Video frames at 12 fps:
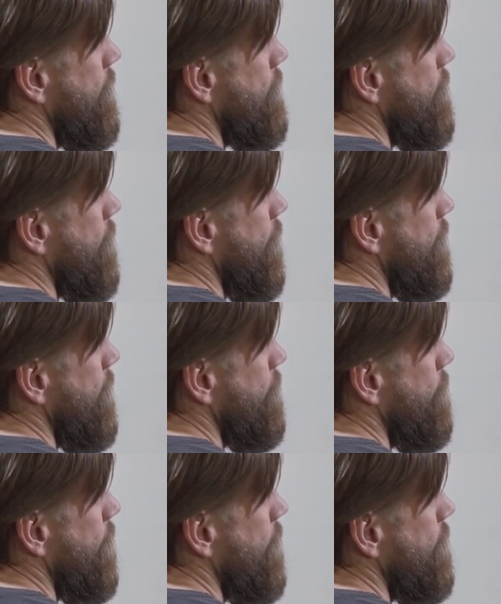So
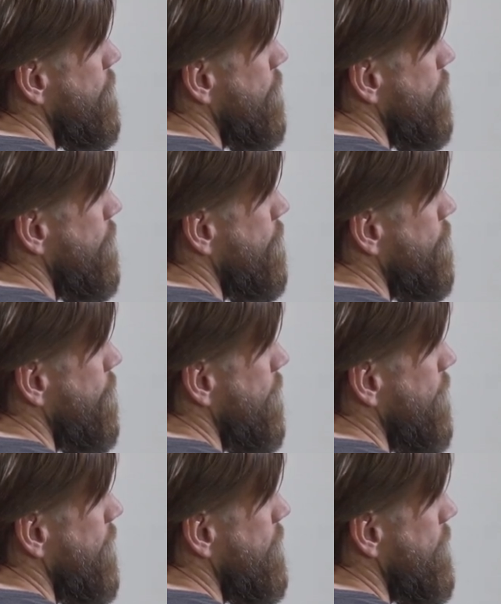contact one, two,
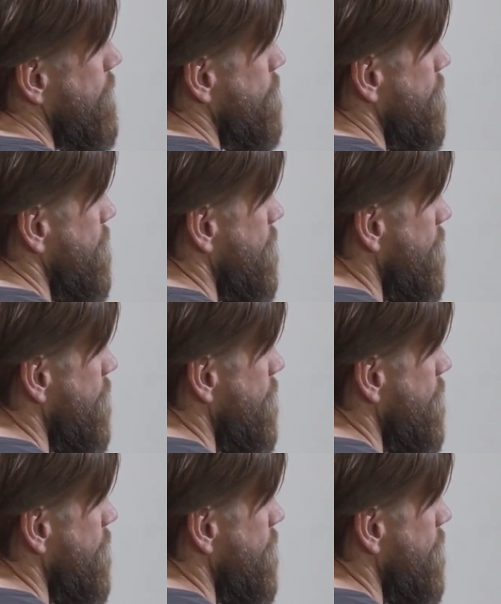three, etc.